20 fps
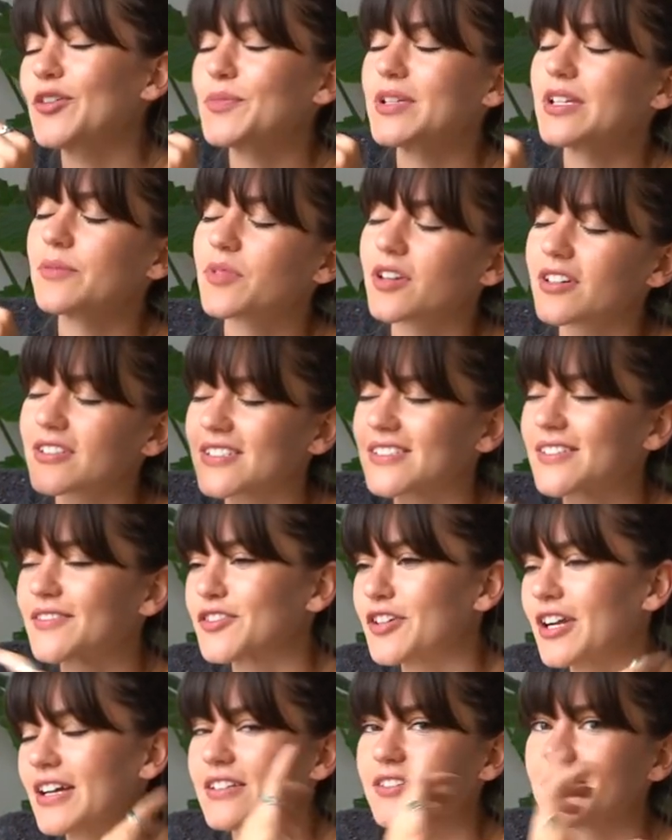I'm in the process of
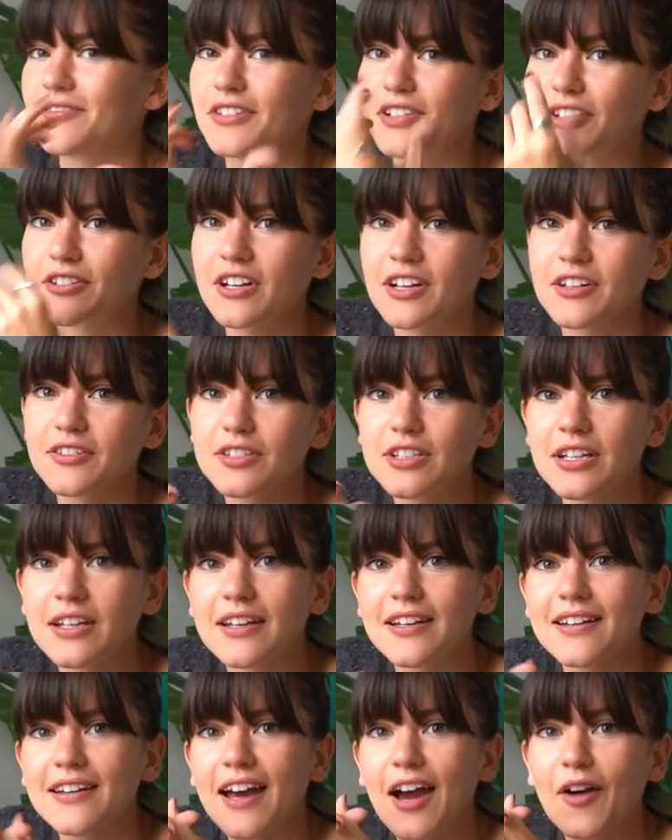trying to figure out
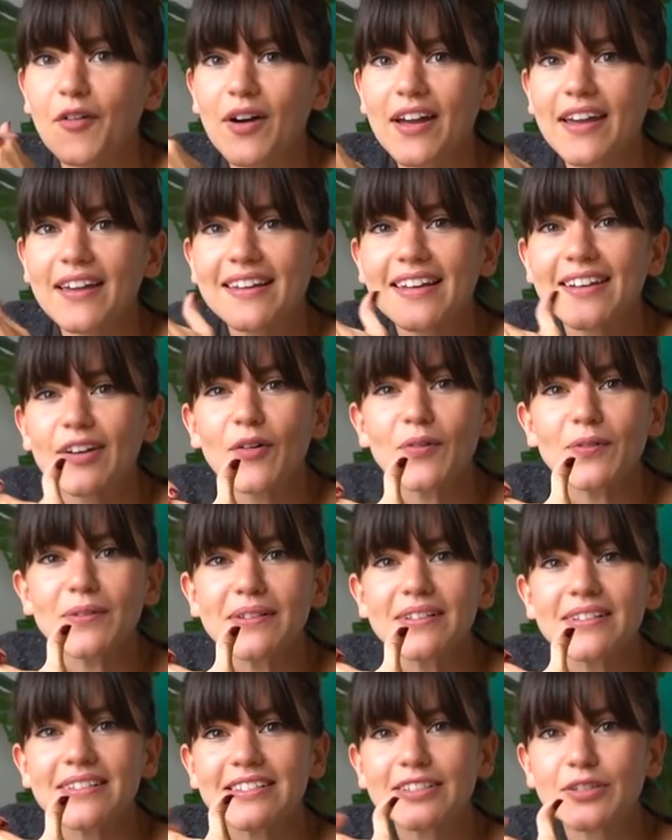how I can
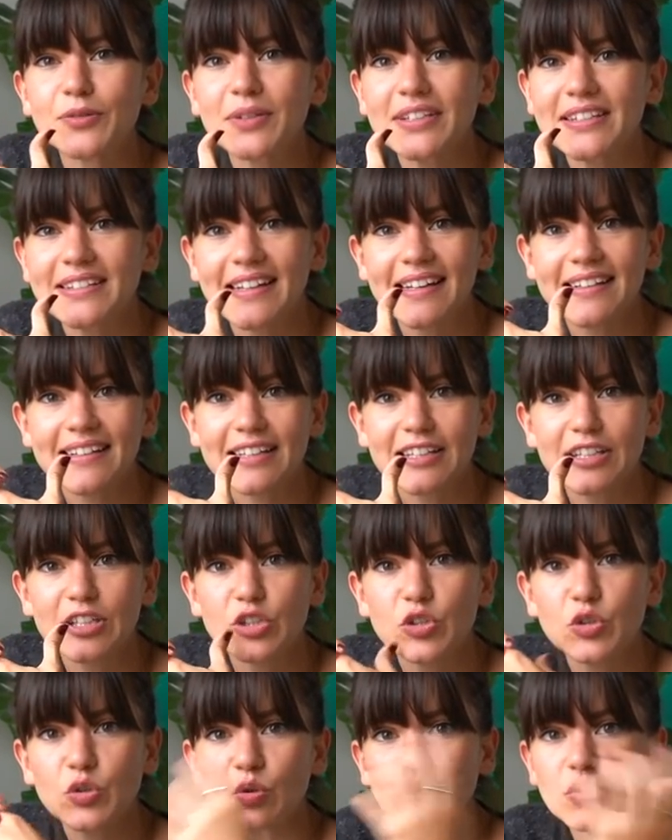all squeeze that
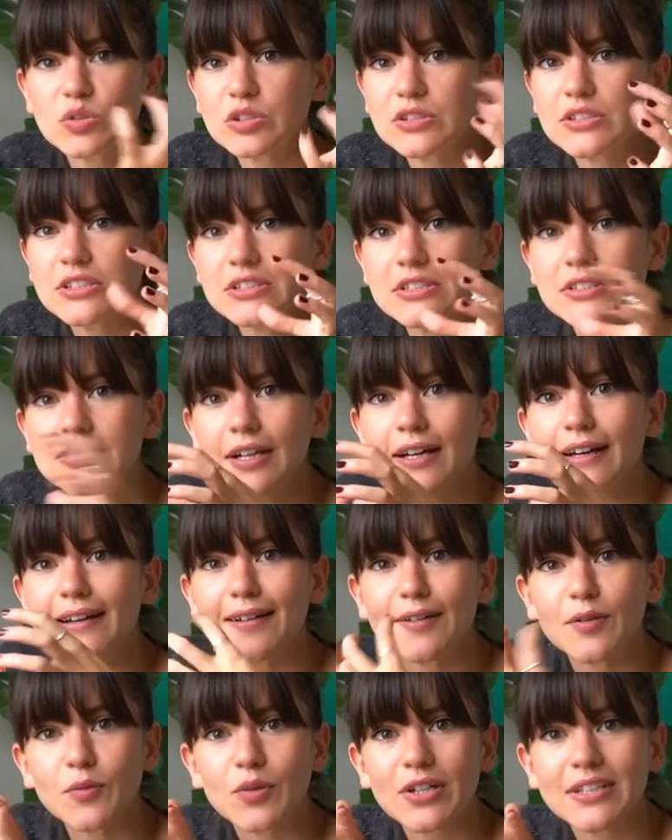into
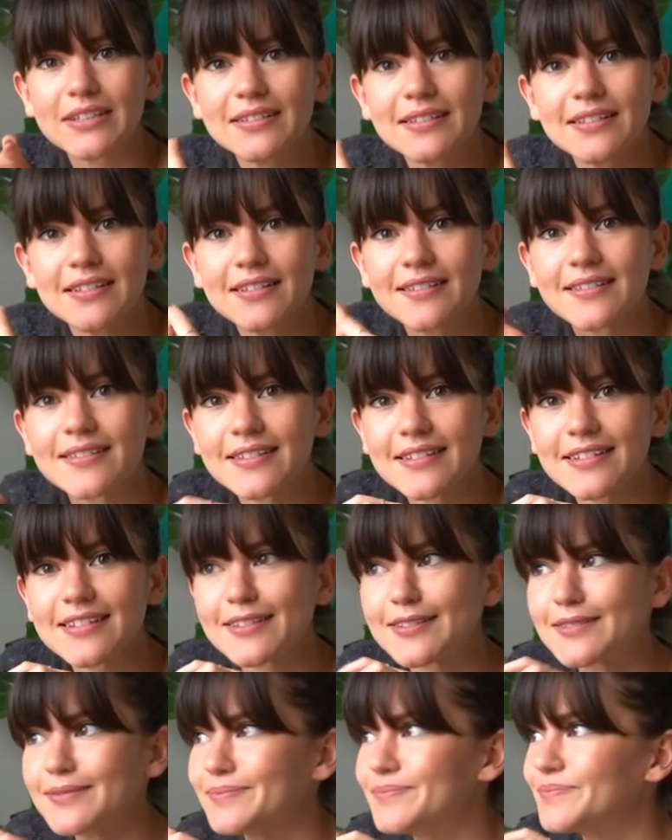
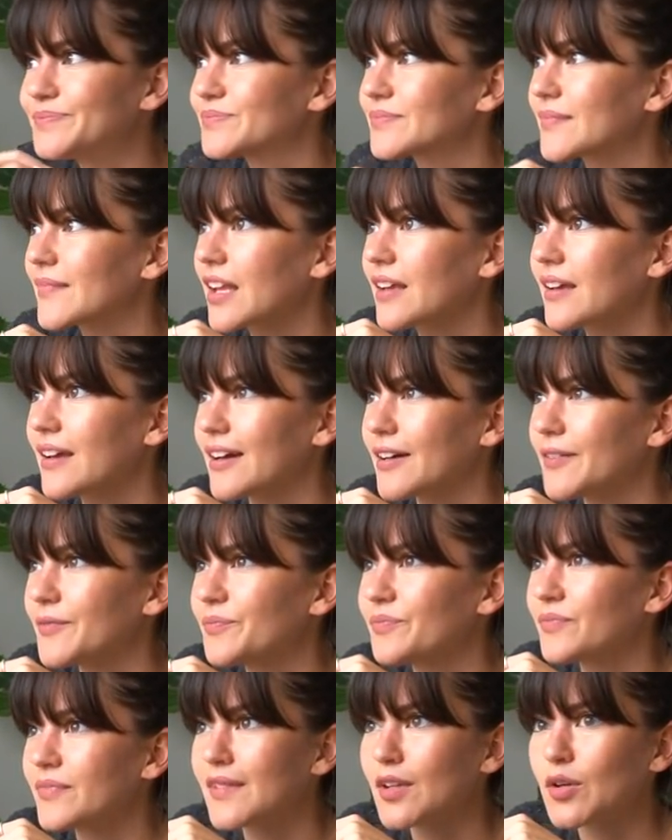unter
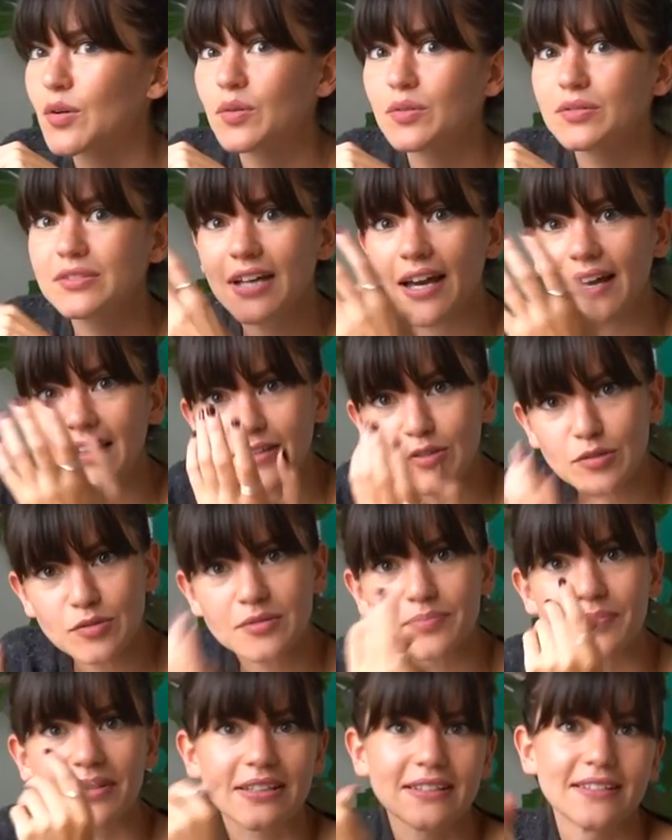einen
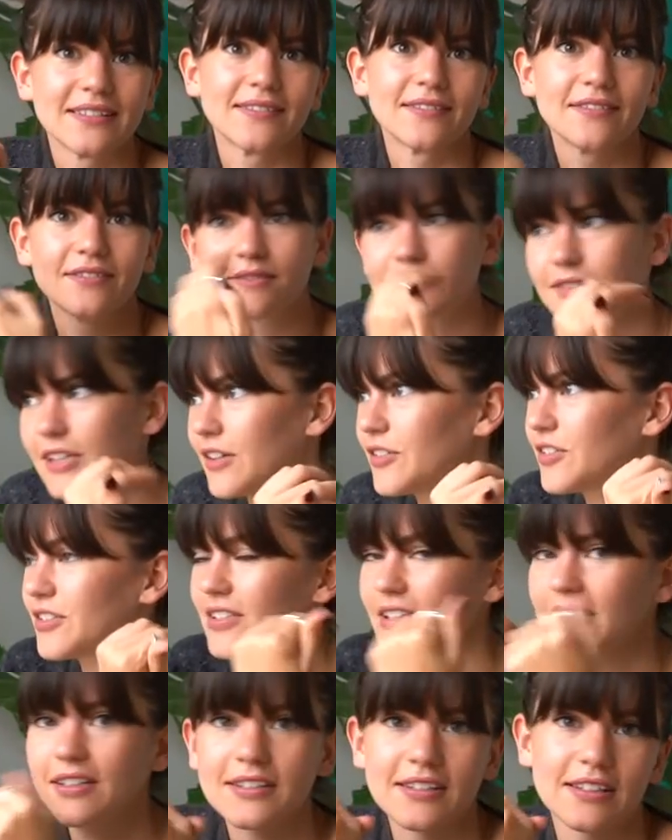Hut bringen. How do you
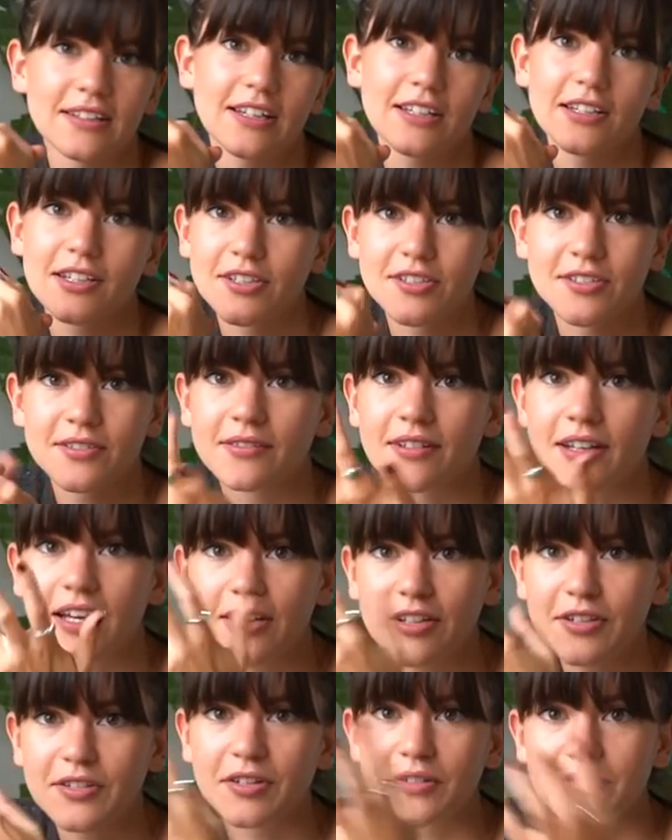say this in English?
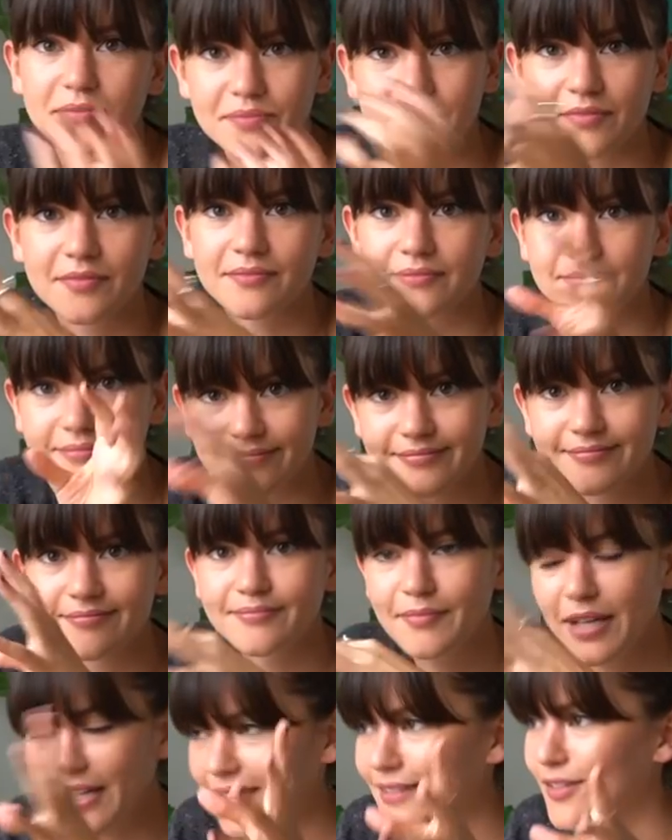I don't know.
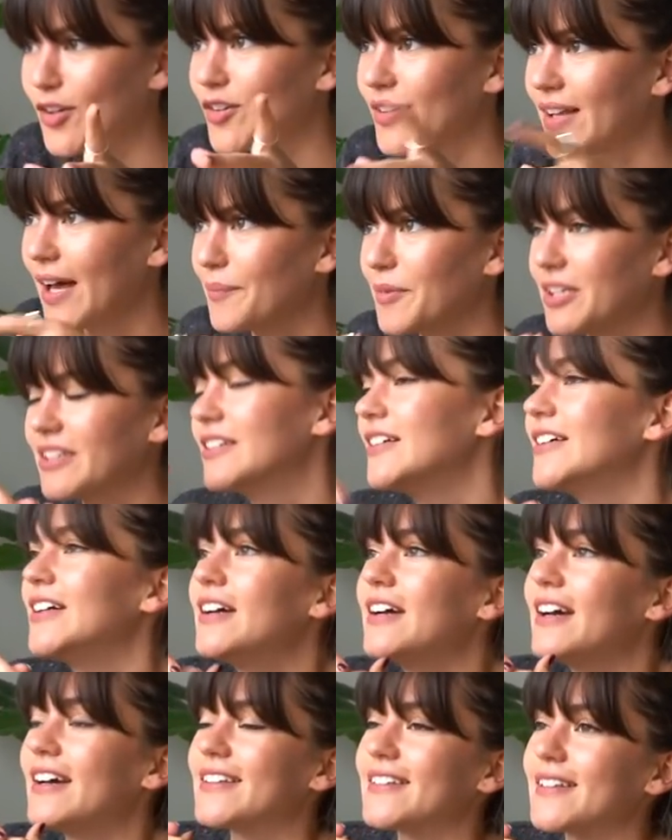Make it all happen
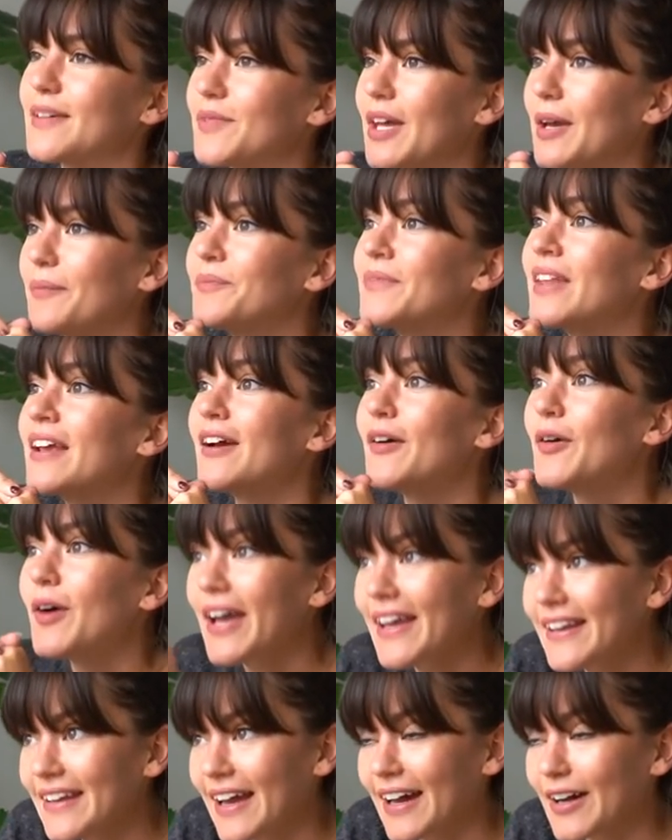at the same time.
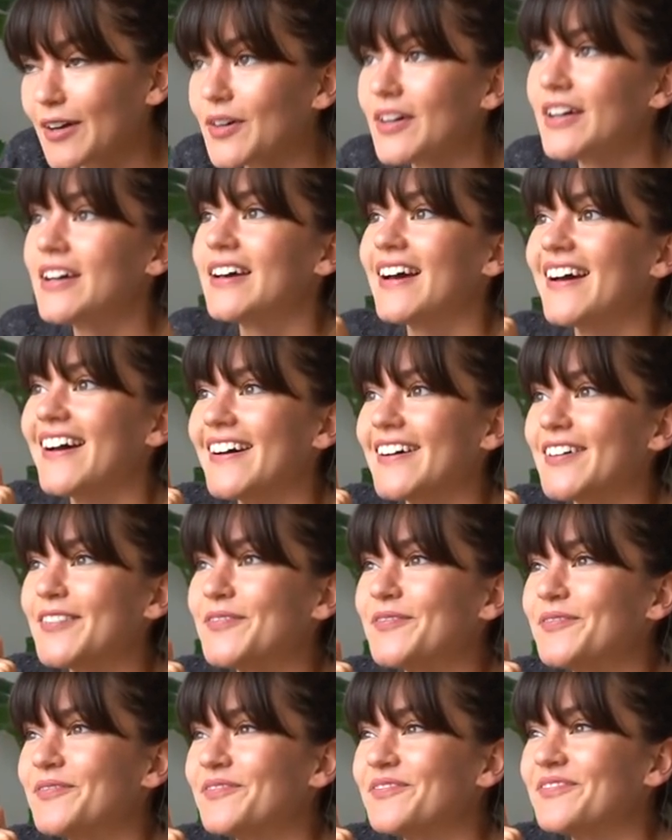Anyhow,
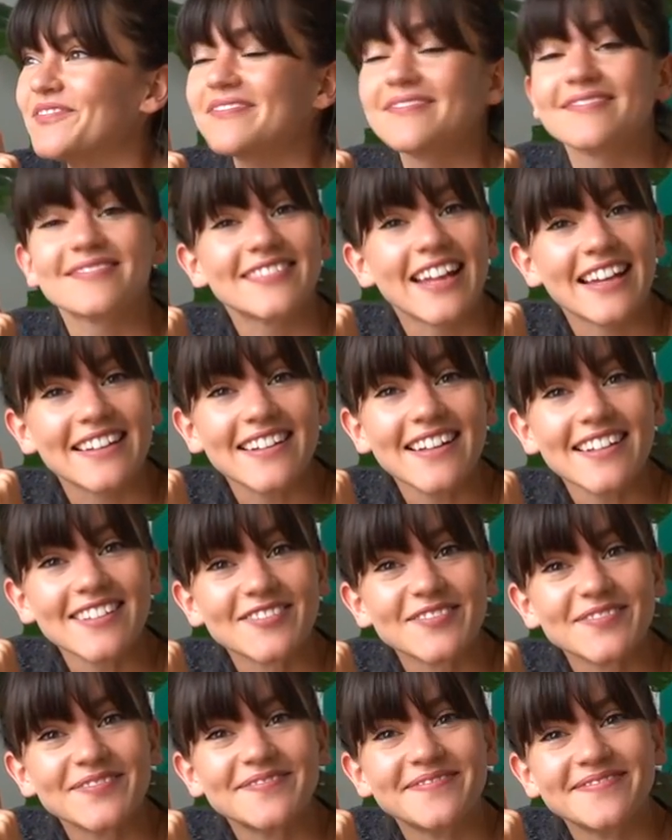that's
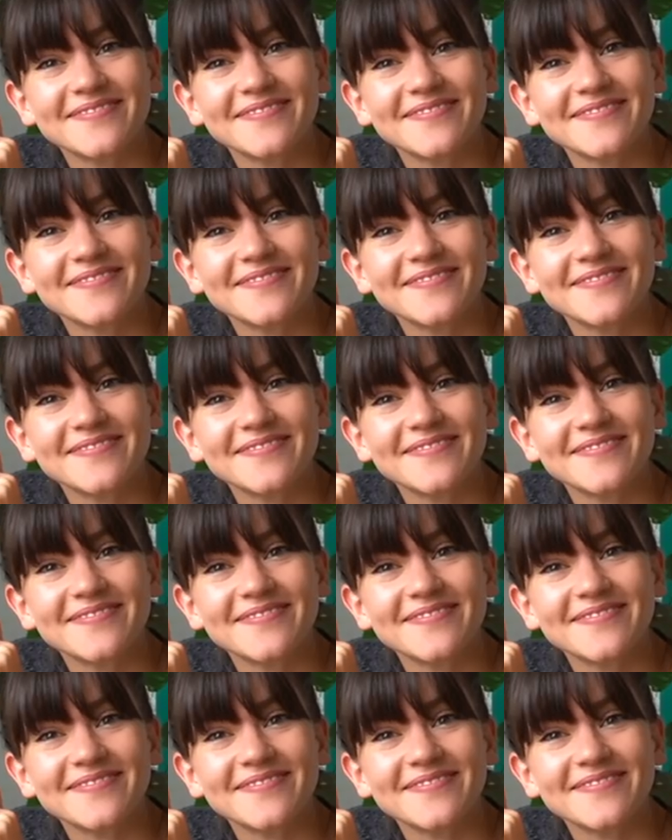it.